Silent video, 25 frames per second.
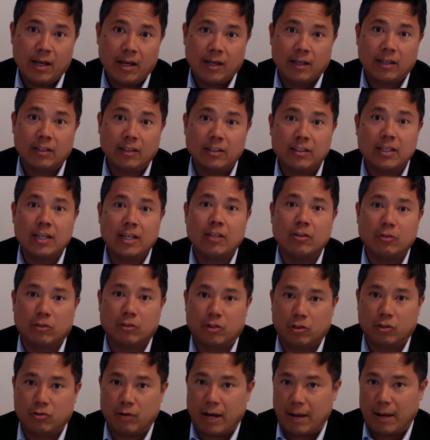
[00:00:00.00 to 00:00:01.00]
continued
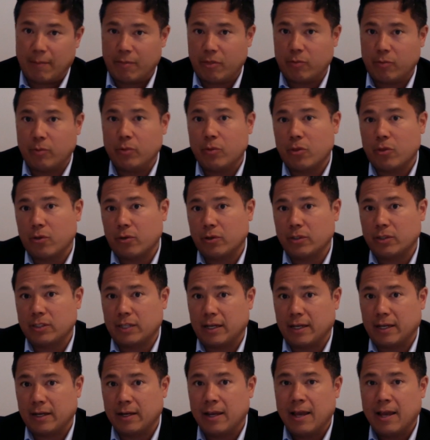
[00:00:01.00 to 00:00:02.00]
to drop through
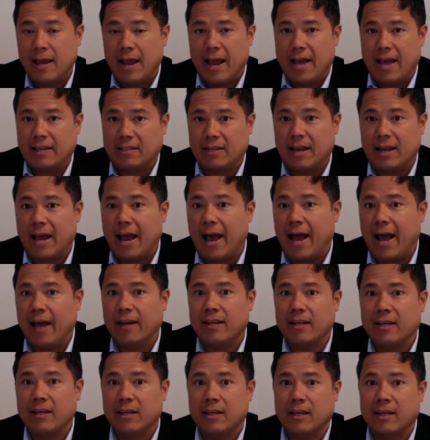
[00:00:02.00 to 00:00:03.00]
13 as it
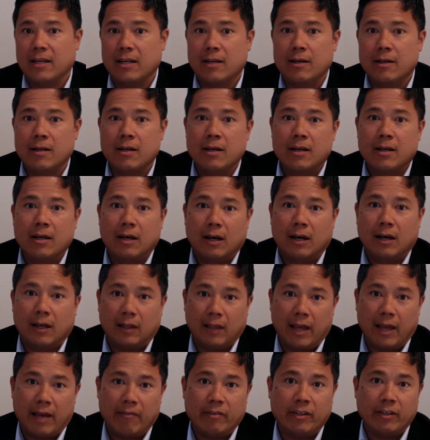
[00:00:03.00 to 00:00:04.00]
had in
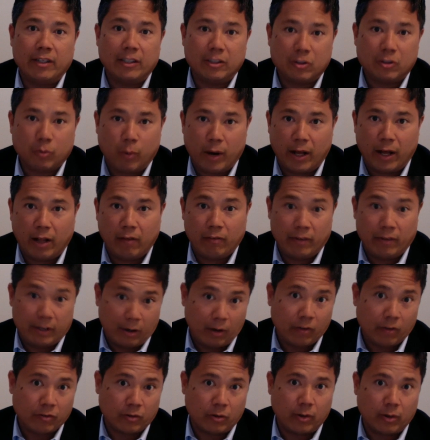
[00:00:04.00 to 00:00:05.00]
11 and 12, and
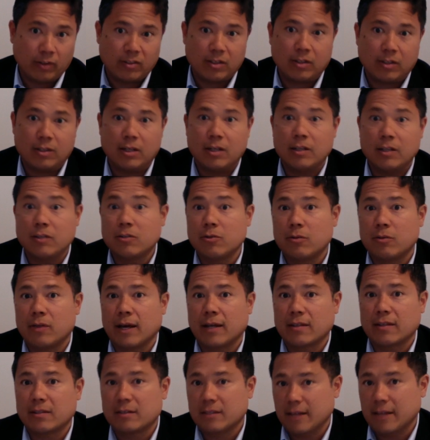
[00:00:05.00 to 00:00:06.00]
also as it did in
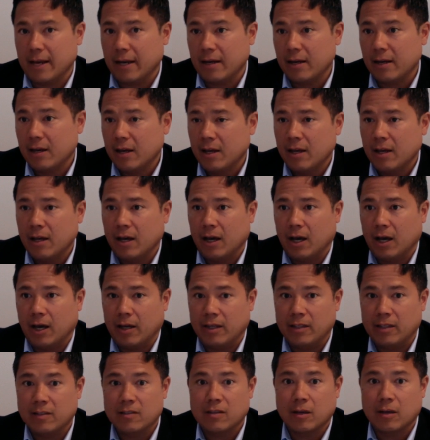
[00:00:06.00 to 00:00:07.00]
2010
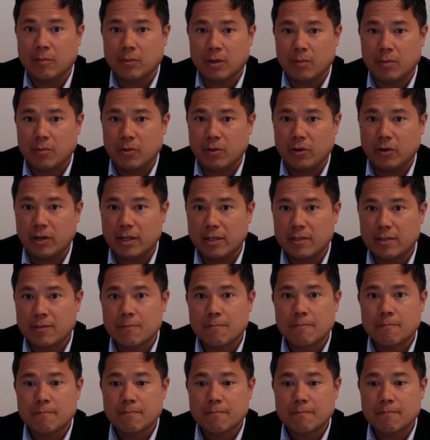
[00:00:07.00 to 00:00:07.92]
in some communities.